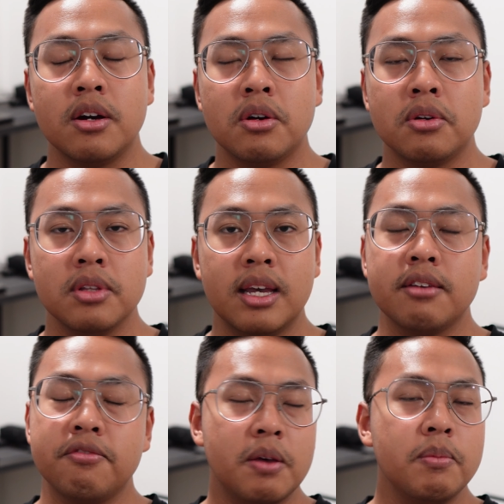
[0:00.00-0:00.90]
or
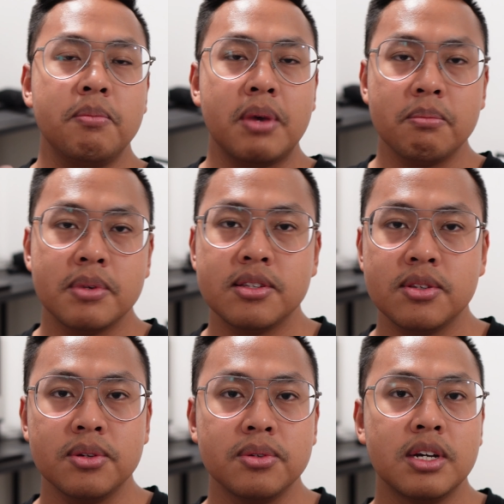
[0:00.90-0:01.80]
like family
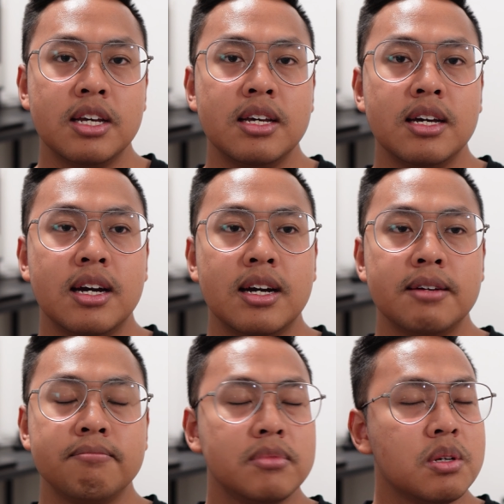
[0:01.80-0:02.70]
members who
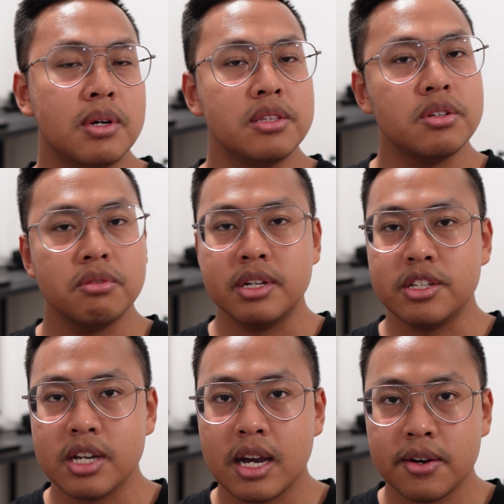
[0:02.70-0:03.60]
want to
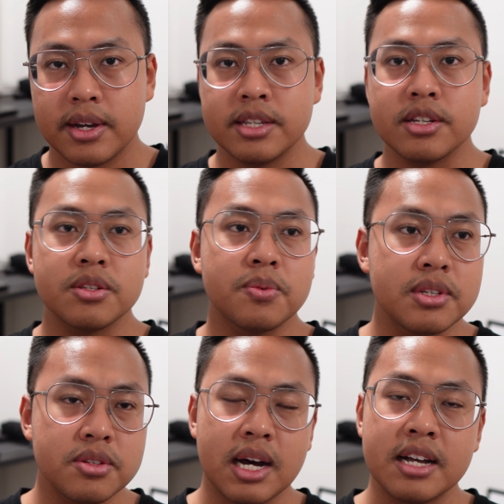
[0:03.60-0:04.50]
reach out and just
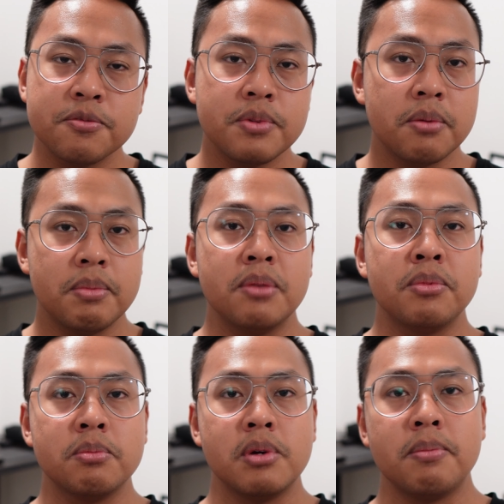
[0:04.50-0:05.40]
wants to ask me a bit
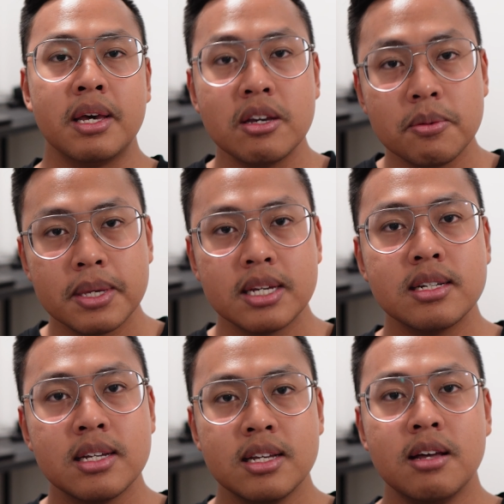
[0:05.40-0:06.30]
more about
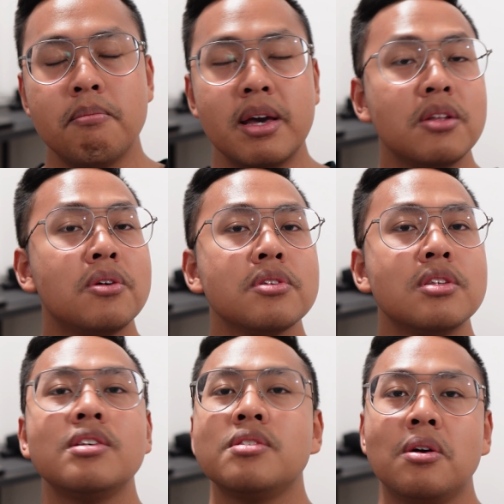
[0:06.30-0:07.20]
myopia, my
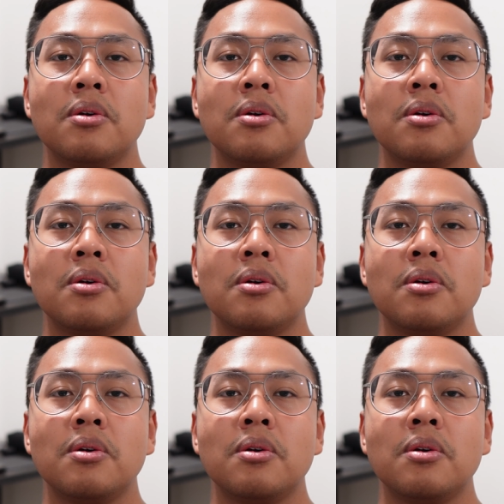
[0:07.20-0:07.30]
doors is